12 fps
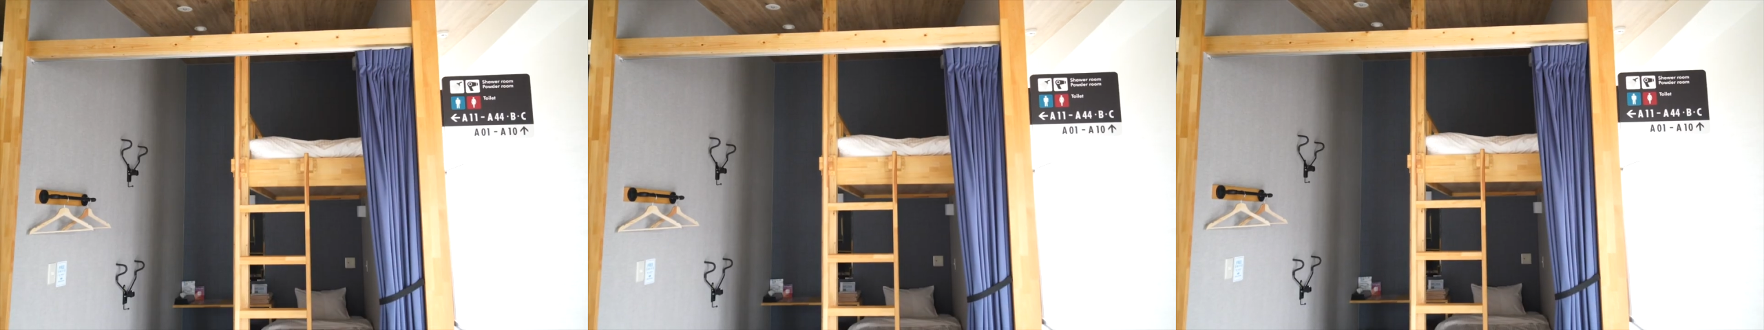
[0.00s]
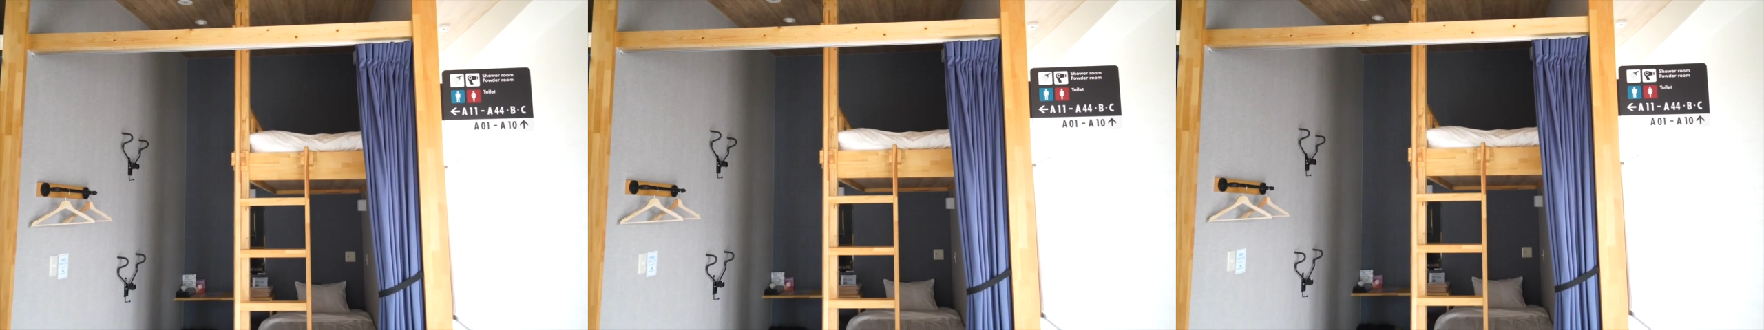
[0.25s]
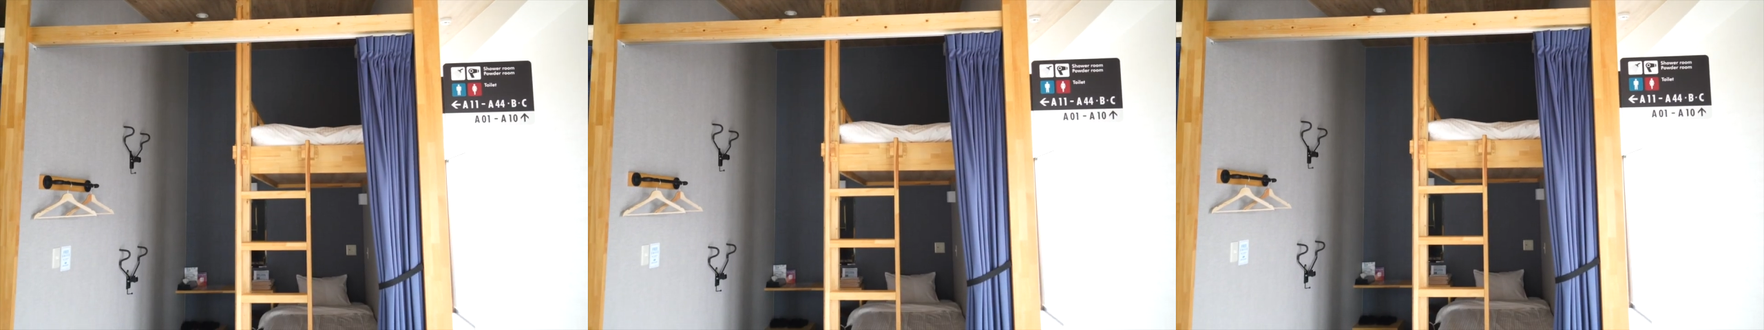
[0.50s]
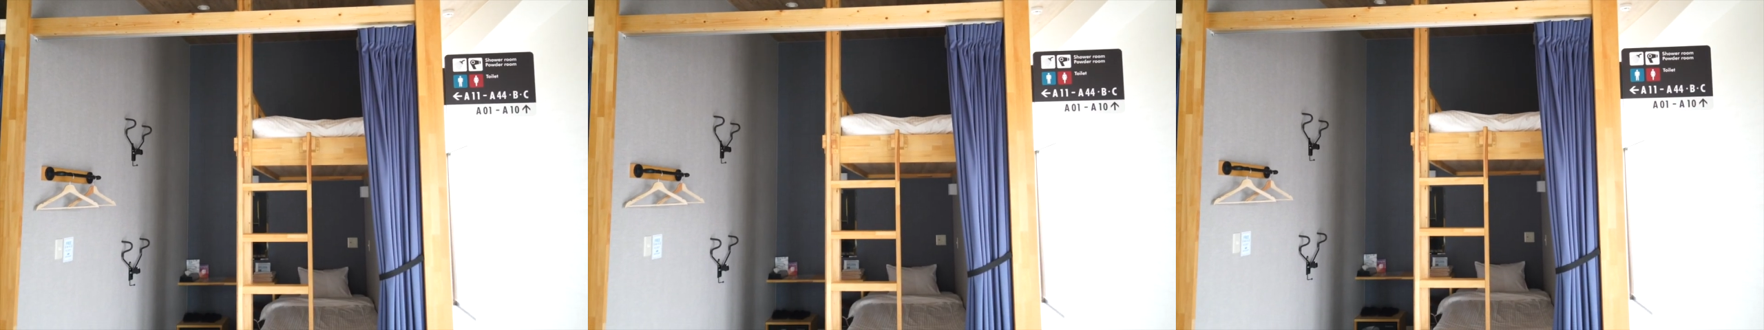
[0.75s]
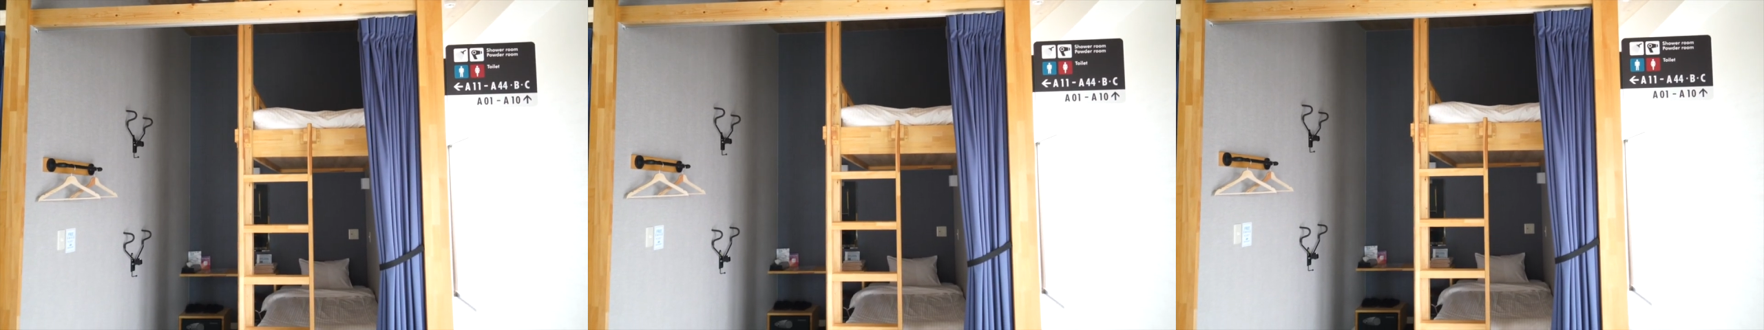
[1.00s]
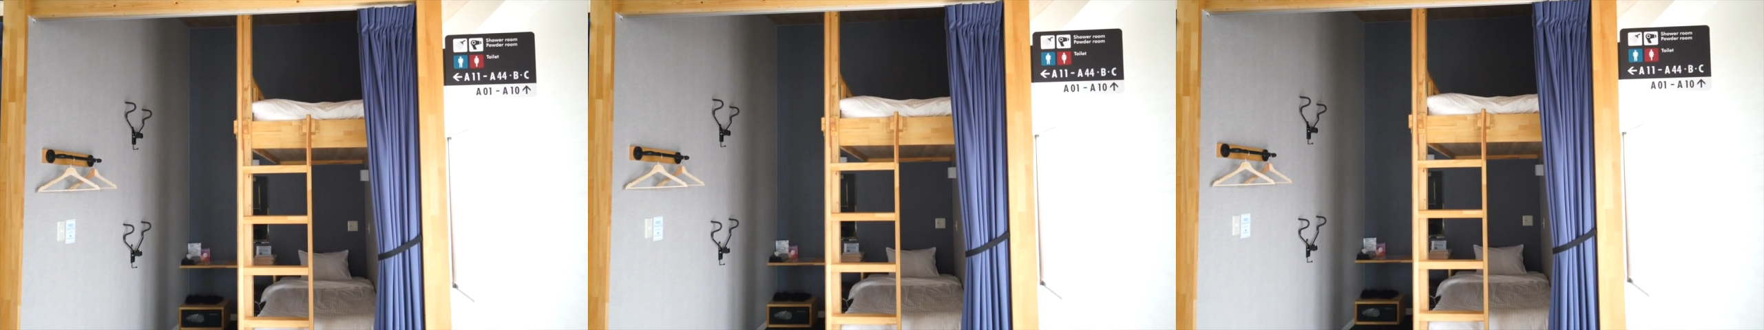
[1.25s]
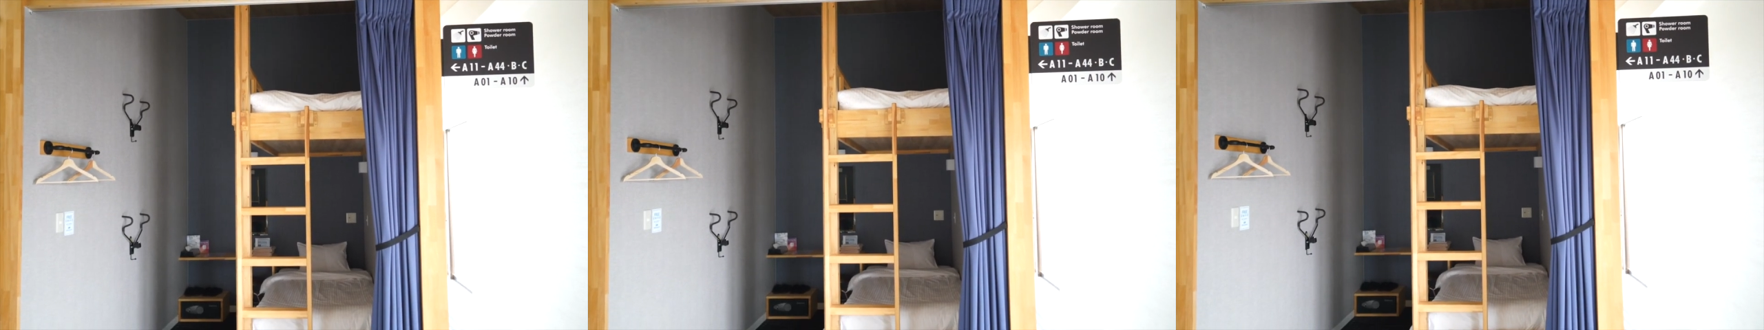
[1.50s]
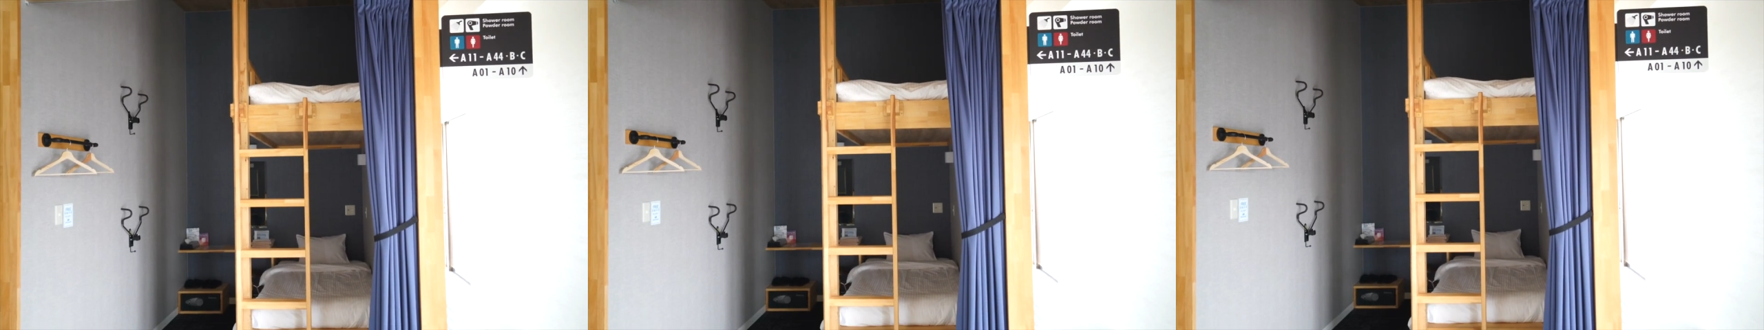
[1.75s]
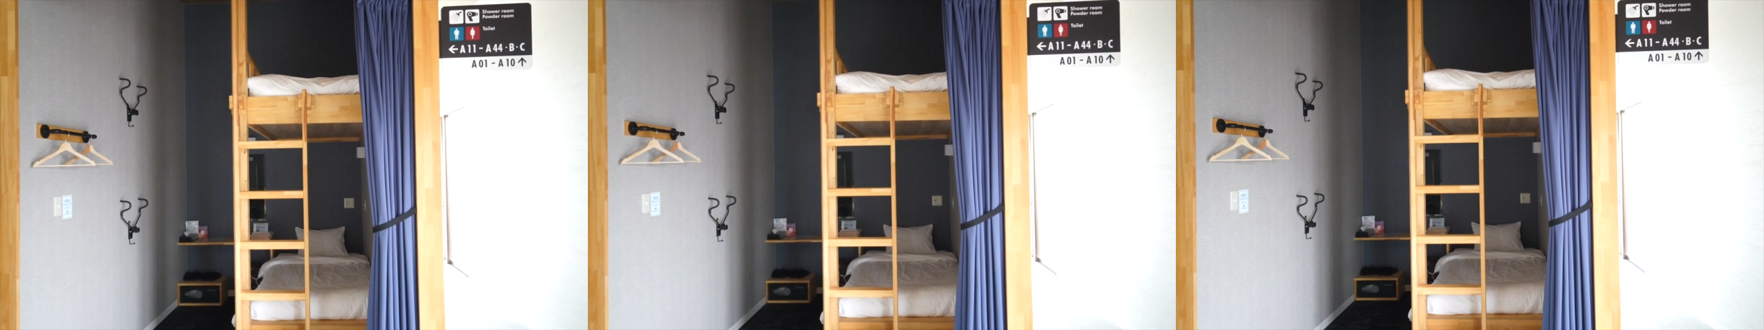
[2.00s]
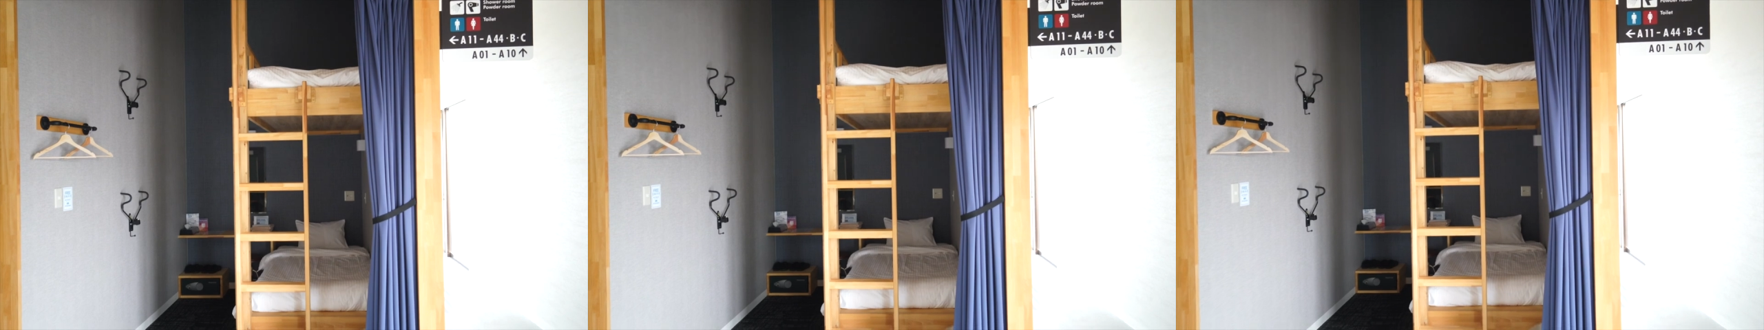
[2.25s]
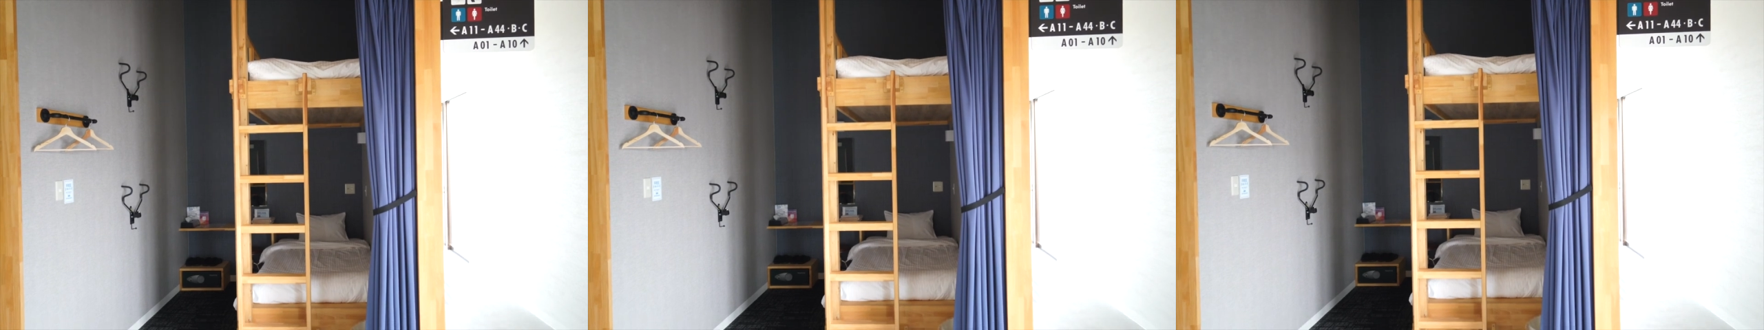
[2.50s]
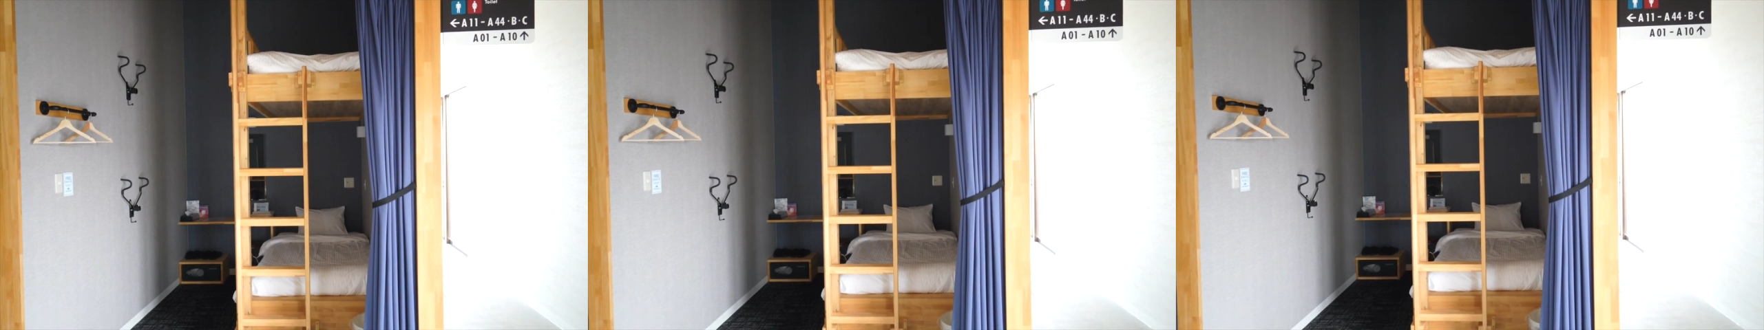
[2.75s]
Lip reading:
Nobody's mouth can be seen.